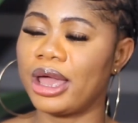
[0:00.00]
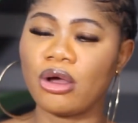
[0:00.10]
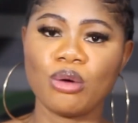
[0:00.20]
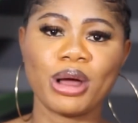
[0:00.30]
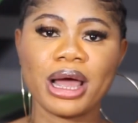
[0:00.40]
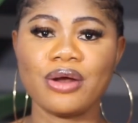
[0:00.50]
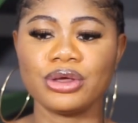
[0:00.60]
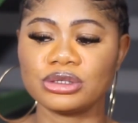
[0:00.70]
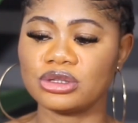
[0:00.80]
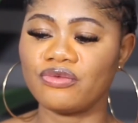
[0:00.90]
Oh, yeah, come and
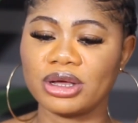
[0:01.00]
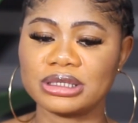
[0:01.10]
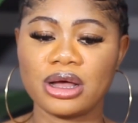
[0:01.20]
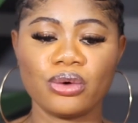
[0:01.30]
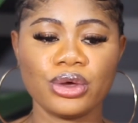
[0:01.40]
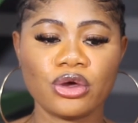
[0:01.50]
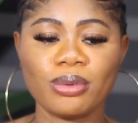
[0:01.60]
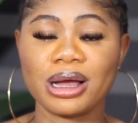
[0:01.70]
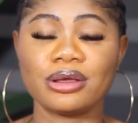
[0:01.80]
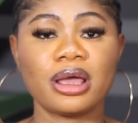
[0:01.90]
carry your stuff and start going.
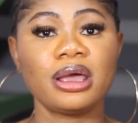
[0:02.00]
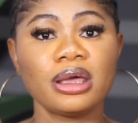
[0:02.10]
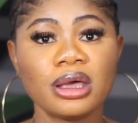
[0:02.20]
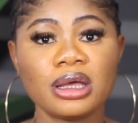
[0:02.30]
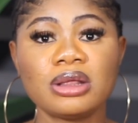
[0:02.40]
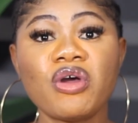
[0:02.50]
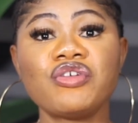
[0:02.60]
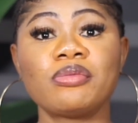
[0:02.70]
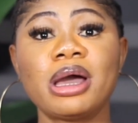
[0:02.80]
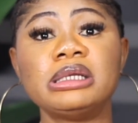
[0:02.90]
Come on. Eh? They
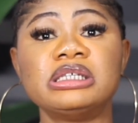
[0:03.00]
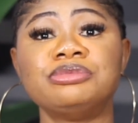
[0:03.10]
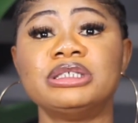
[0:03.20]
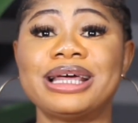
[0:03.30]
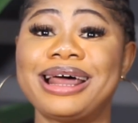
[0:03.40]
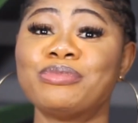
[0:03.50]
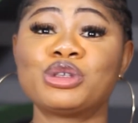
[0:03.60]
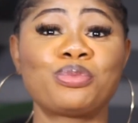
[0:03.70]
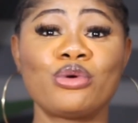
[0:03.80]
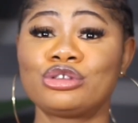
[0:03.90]
were reminding me that I'm
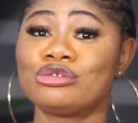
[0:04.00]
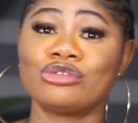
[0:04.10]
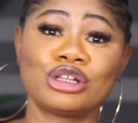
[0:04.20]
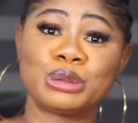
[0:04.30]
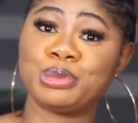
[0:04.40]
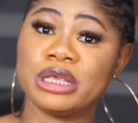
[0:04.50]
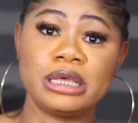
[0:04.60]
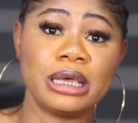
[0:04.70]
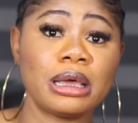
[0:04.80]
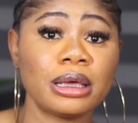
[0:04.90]
supposed to not be
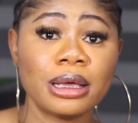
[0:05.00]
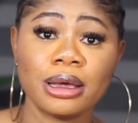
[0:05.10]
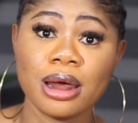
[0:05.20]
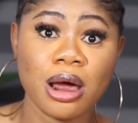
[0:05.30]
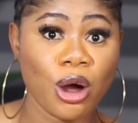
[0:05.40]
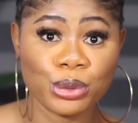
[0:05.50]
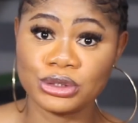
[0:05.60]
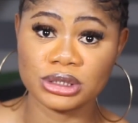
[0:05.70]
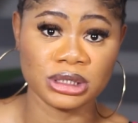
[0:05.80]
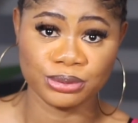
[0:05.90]
here
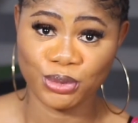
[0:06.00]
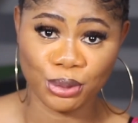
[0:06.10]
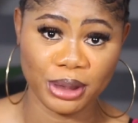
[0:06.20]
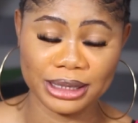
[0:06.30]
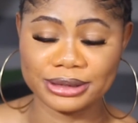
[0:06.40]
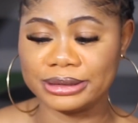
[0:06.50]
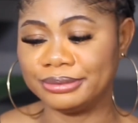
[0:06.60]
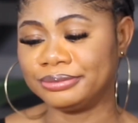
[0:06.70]
up to this moment.